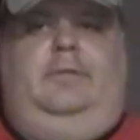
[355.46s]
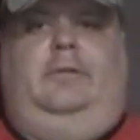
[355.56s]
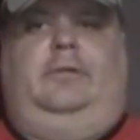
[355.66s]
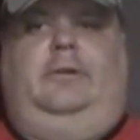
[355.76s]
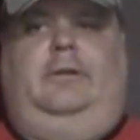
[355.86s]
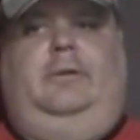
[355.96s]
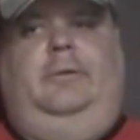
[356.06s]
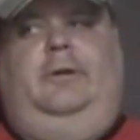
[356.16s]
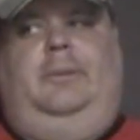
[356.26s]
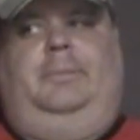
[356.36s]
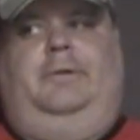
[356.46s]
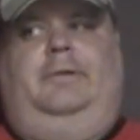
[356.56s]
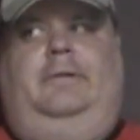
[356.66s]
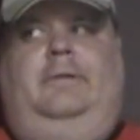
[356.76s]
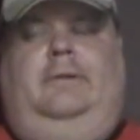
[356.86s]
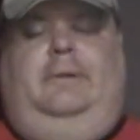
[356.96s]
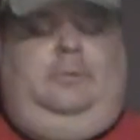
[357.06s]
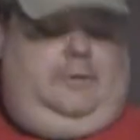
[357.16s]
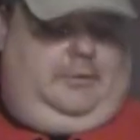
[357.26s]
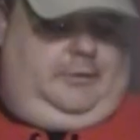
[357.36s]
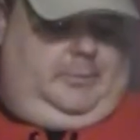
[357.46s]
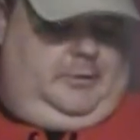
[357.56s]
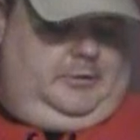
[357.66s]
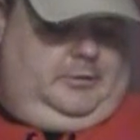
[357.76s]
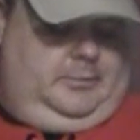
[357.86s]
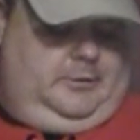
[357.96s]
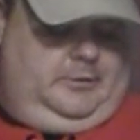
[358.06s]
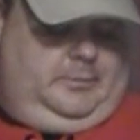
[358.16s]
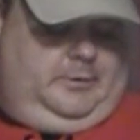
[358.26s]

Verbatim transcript: to try to load up, and it was definitely a much, much